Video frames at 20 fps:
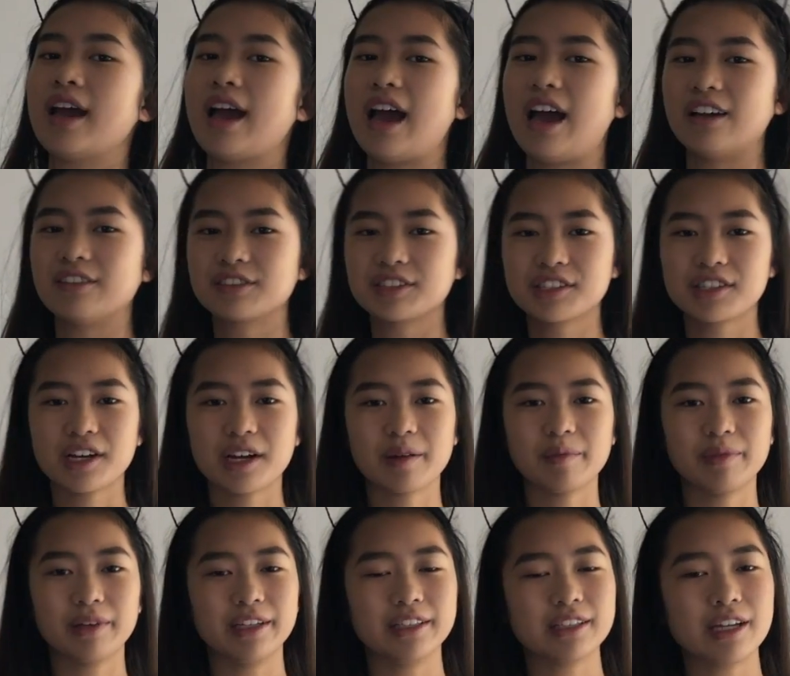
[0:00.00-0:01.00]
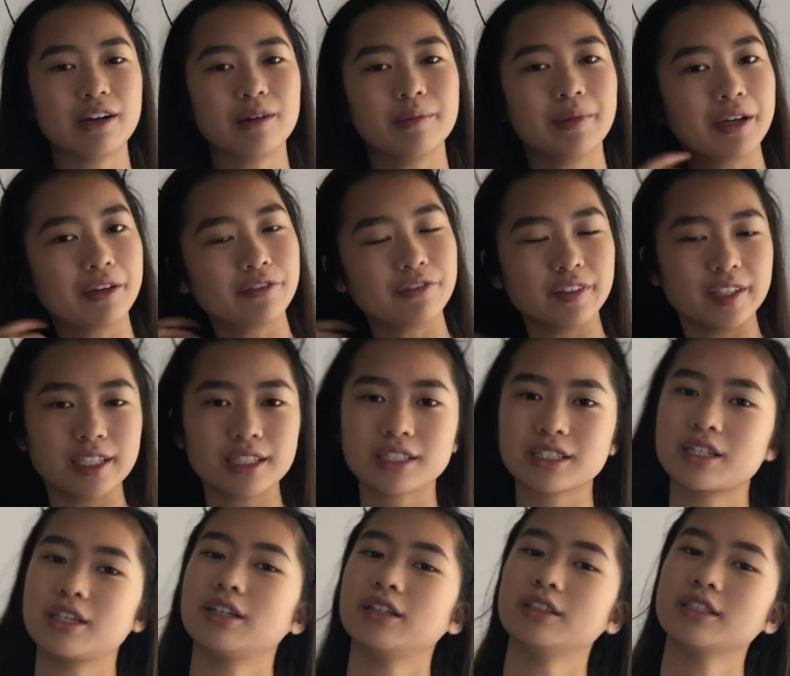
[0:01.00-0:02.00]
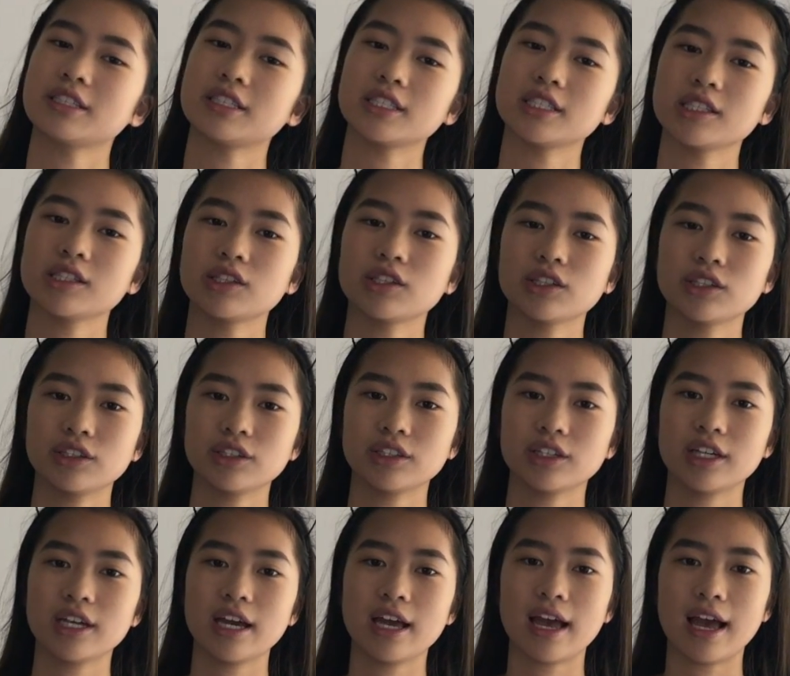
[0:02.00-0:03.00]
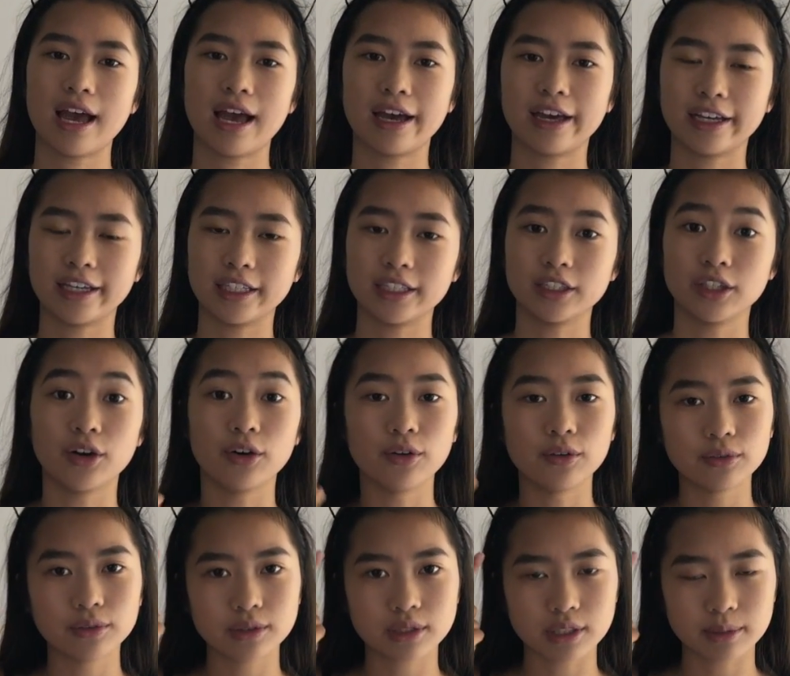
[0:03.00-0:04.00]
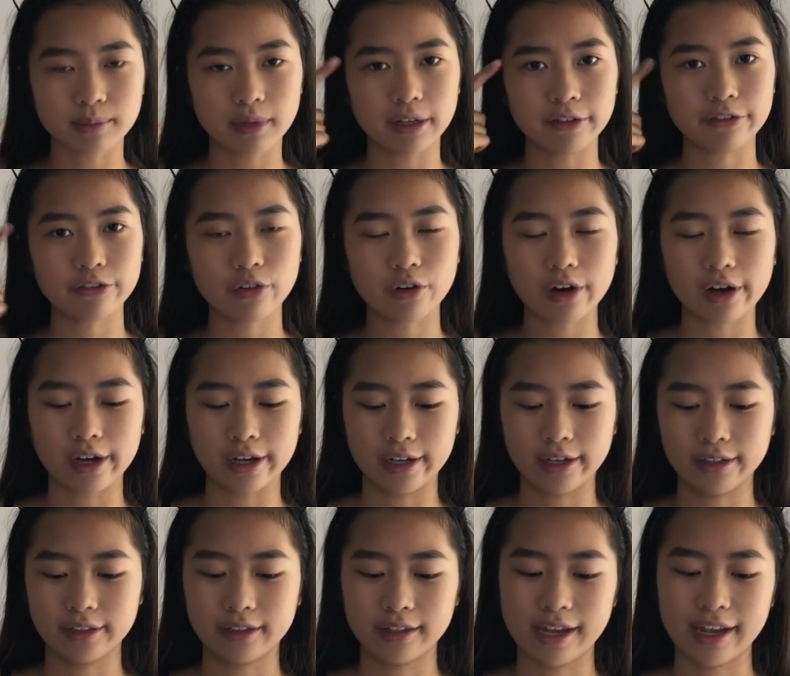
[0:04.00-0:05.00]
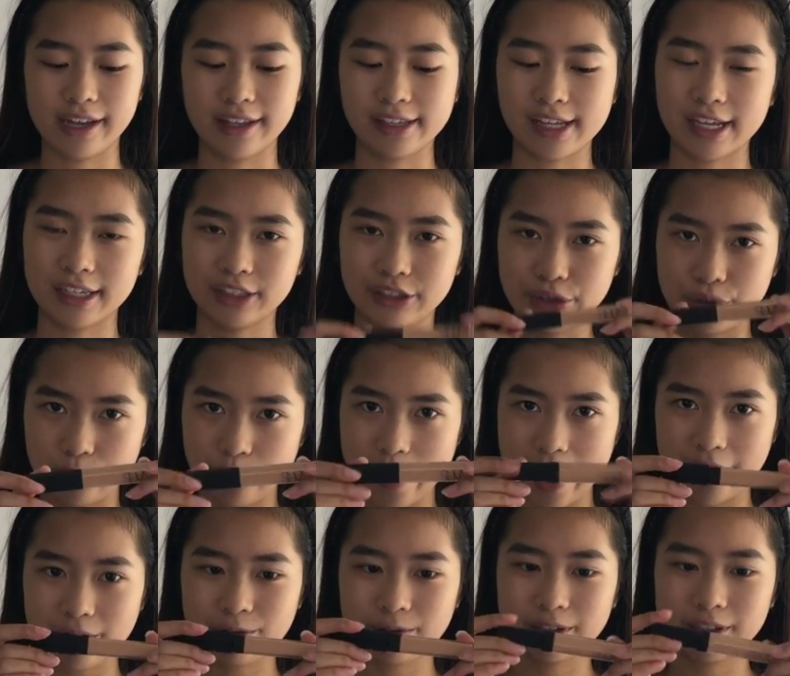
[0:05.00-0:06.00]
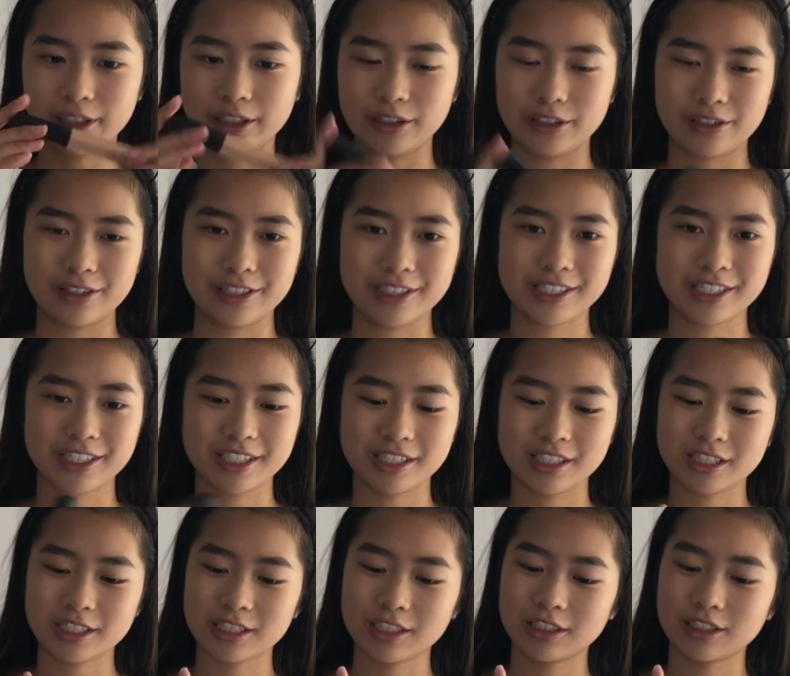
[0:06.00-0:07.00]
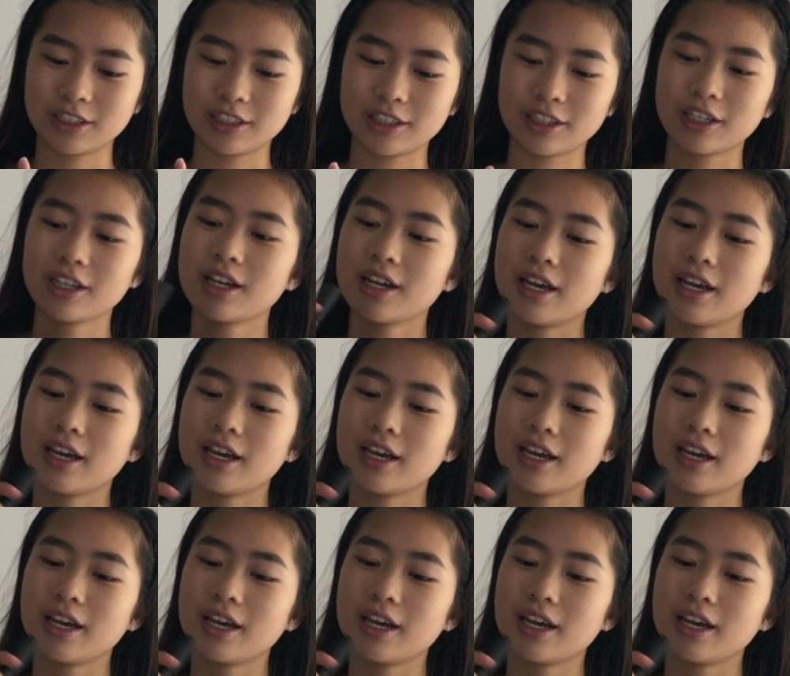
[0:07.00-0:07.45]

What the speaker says: After I blend out my face concealer, I go to my forehead and I go back with the Nars concealer.